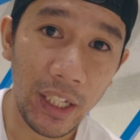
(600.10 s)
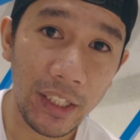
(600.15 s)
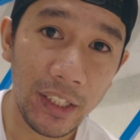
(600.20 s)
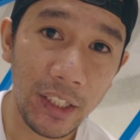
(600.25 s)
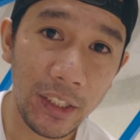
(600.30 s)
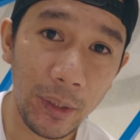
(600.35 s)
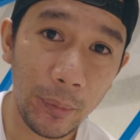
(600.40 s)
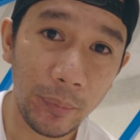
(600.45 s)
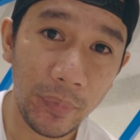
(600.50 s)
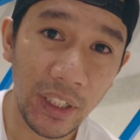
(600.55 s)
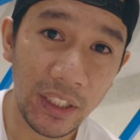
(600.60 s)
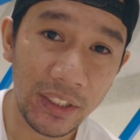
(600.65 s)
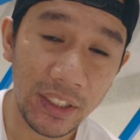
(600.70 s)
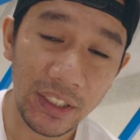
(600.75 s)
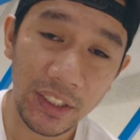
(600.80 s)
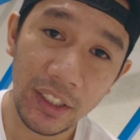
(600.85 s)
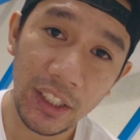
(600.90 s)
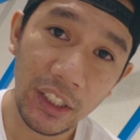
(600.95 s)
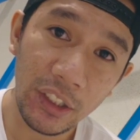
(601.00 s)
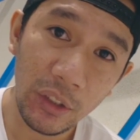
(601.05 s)
editing
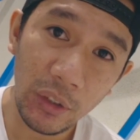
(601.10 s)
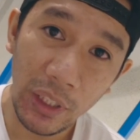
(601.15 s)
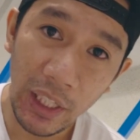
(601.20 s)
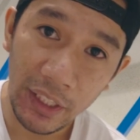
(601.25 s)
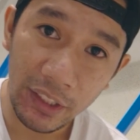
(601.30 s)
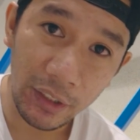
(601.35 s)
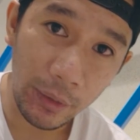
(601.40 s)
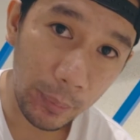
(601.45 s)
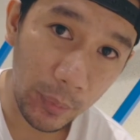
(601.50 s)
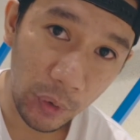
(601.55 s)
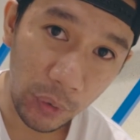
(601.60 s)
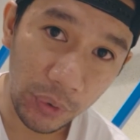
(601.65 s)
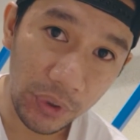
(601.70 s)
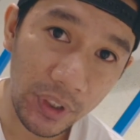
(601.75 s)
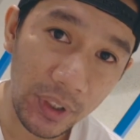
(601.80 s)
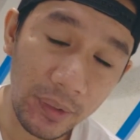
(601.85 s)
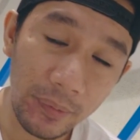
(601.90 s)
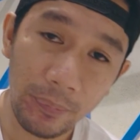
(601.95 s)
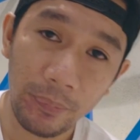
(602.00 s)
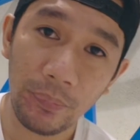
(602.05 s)
process did you like the
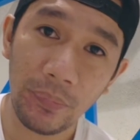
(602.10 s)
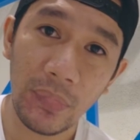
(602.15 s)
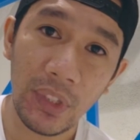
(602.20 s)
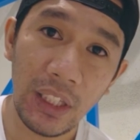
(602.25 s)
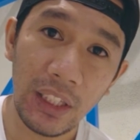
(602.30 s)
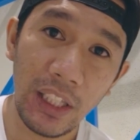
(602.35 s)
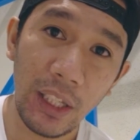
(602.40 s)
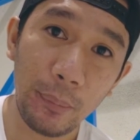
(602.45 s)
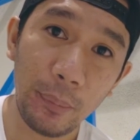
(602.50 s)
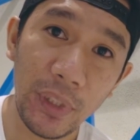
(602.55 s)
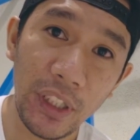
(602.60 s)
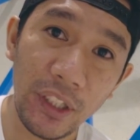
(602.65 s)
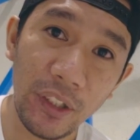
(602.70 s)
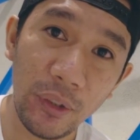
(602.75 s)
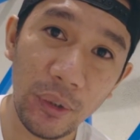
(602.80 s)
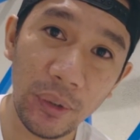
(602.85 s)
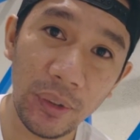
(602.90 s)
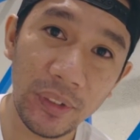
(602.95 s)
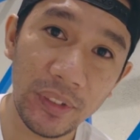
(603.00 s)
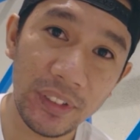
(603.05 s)
most? Let me
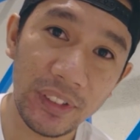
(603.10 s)
know